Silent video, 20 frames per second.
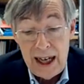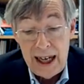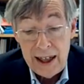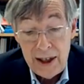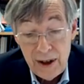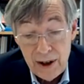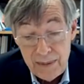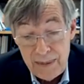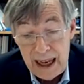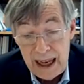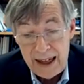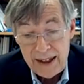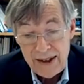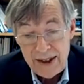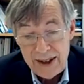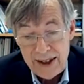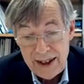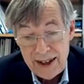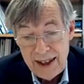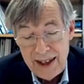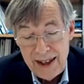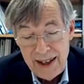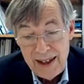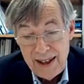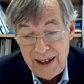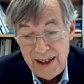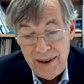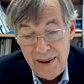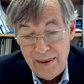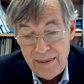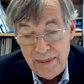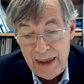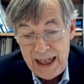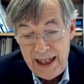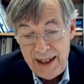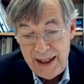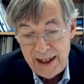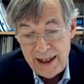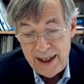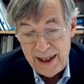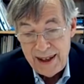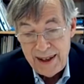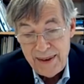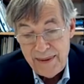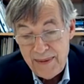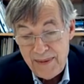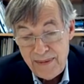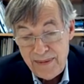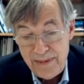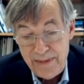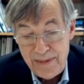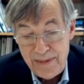Heiko Maas, made an